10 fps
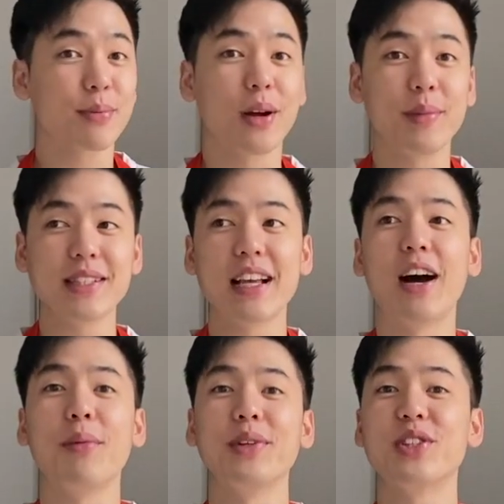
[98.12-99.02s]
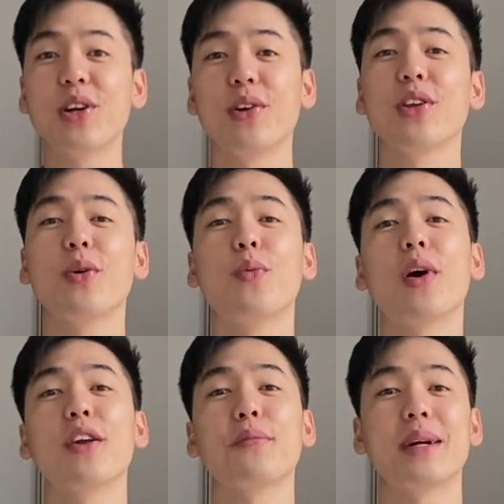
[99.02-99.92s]
promised, I'll be showing you
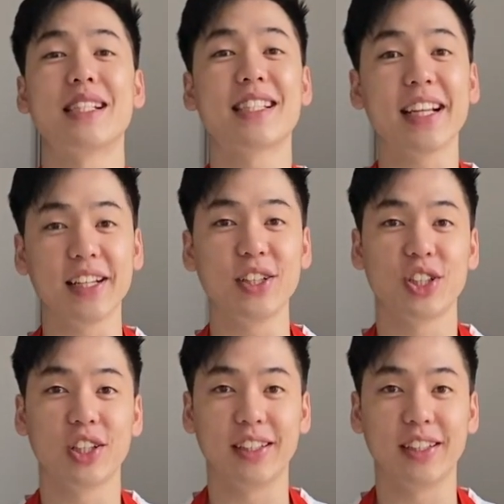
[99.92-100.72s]
one of my signature